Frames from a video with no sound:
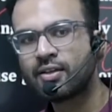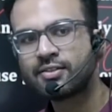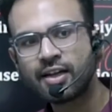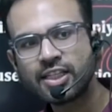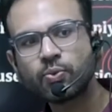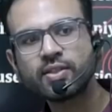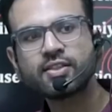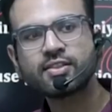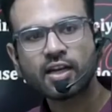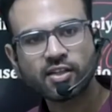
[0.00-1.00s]
search for the
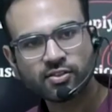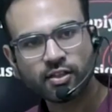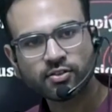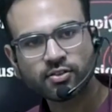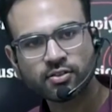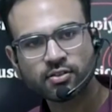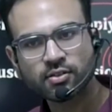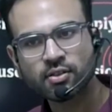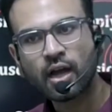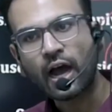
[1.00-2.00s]
statistics,
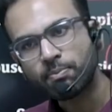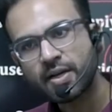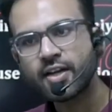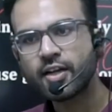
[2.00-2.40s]
update